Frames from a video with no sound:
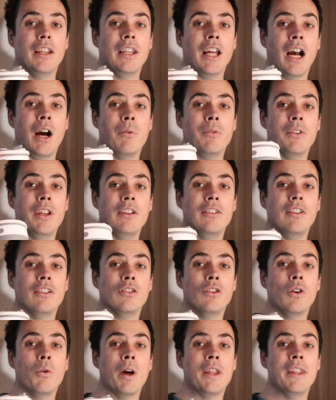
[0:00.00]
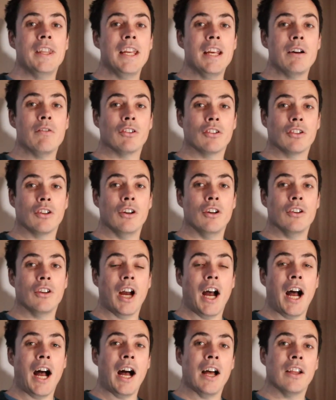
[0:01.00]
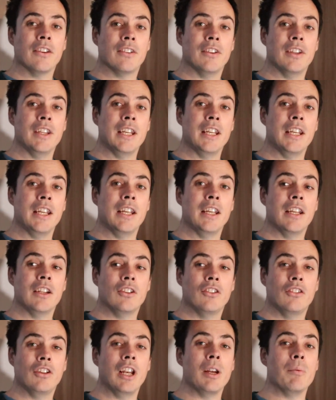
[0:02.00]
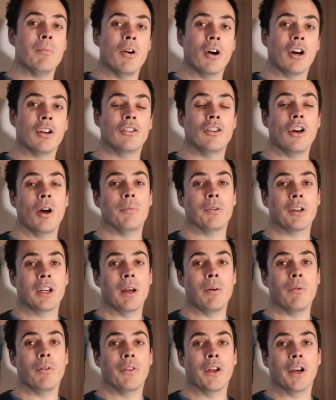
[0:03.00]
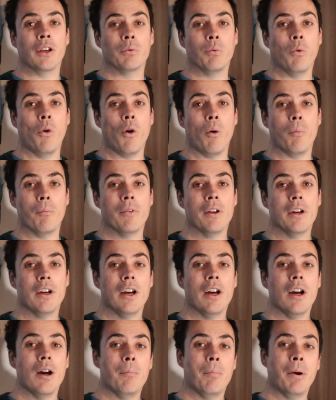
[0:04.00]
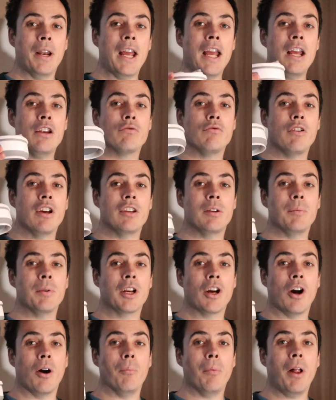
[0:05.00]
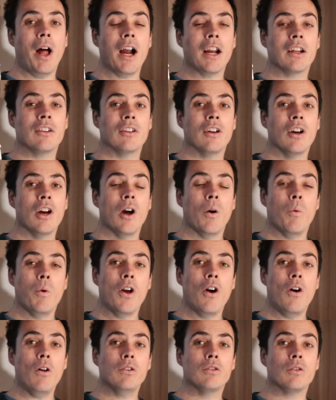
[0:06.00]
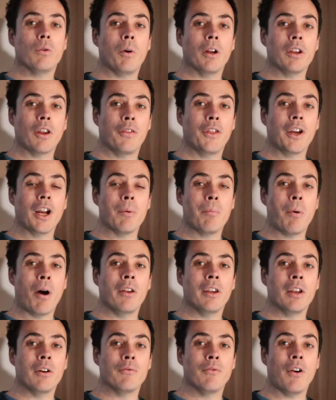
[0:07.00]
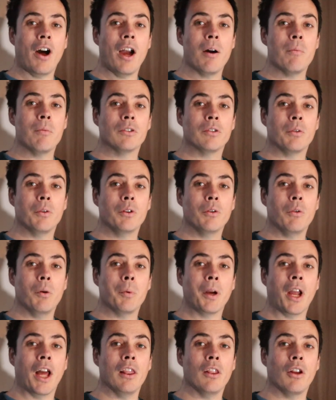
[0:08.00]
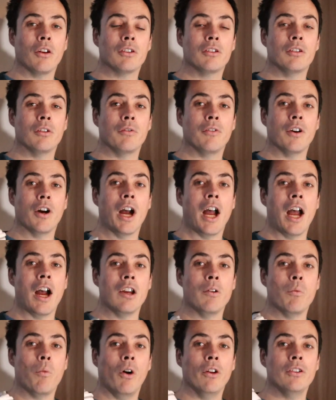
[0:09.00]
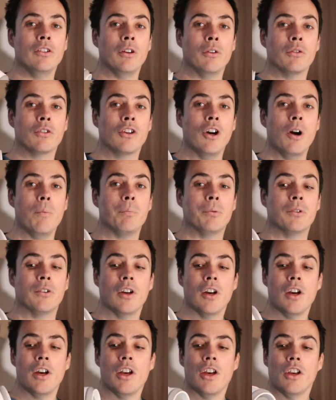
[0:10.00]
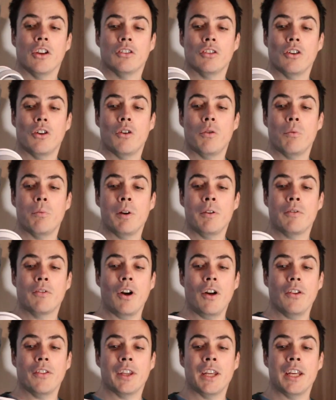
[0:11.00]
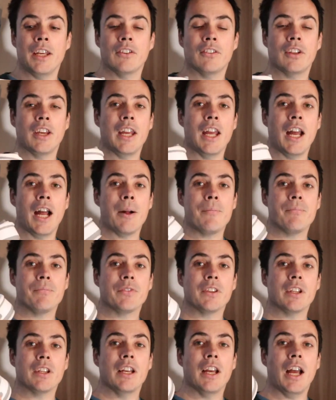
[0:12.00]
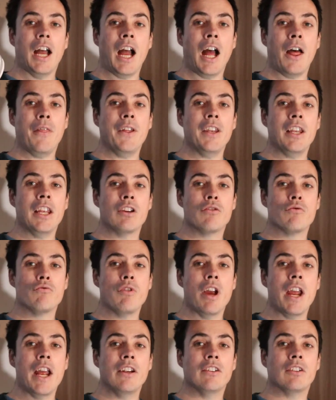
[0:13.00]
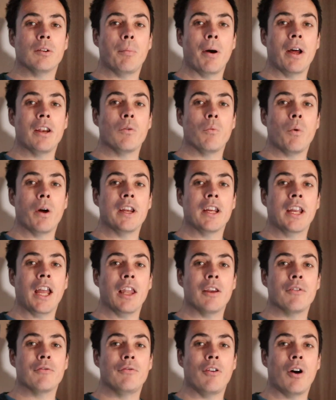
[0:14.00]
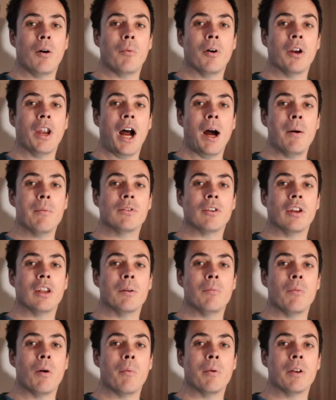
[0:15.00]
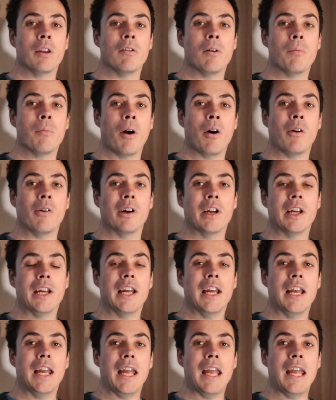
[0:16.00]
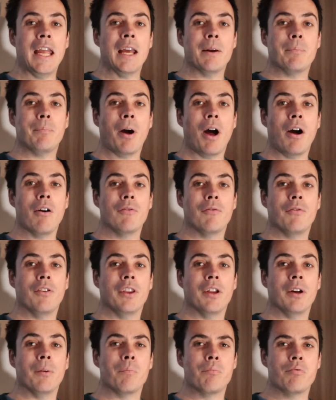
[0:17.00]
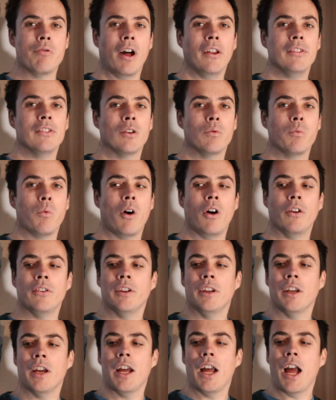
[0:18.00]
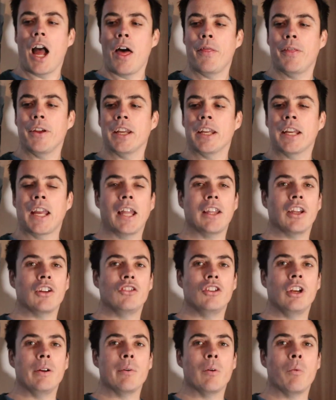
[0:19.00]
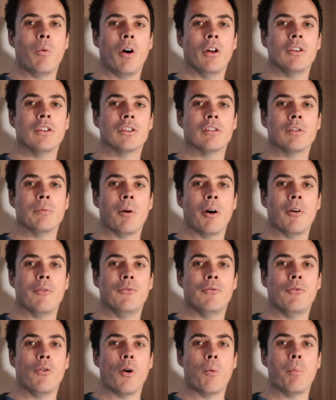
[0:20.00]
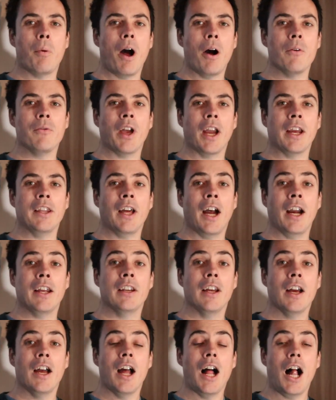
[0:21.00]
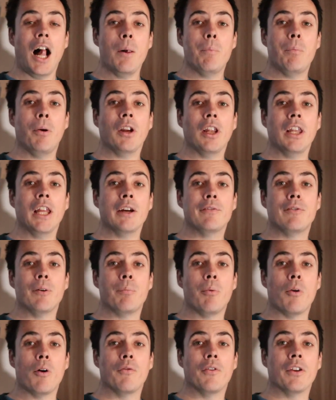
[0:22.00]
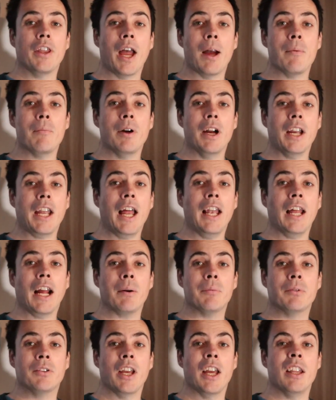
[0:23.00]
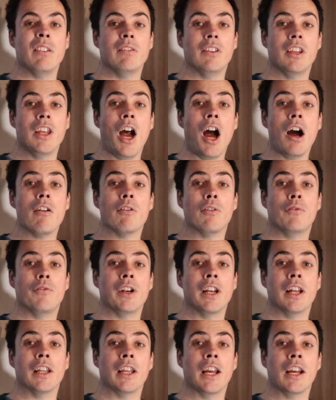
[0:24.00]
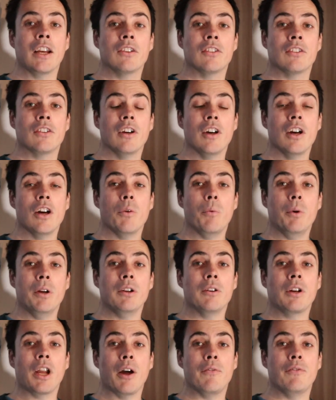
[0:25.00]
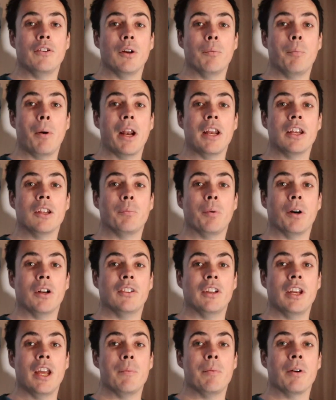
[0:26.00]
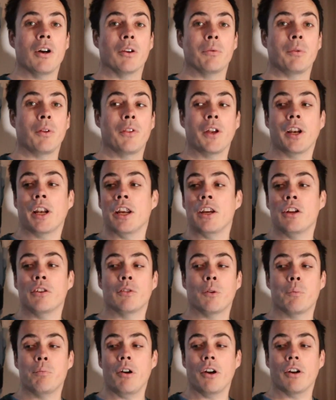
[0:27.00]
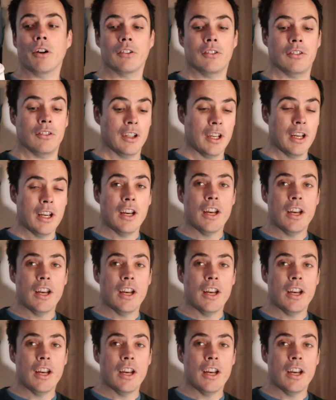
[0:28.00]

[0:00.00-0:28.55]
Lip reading: Now this is nowhere near as good as the Chilli Mug in terms of keeping things warm, but it is reasonably compact. We also want to think about the environment, so we don't want to be getting lots of one-use cups. So we've got these here. I think these range depending where you get them from. On Amazon at the moment they're about £8 for the branded one. I think you can get the cheaper ones for about £4.99. I'll put a link for both of them. Again, like I'm saying, they are affiliate links. We do get a few pennies, but it's here because we think they're useful products.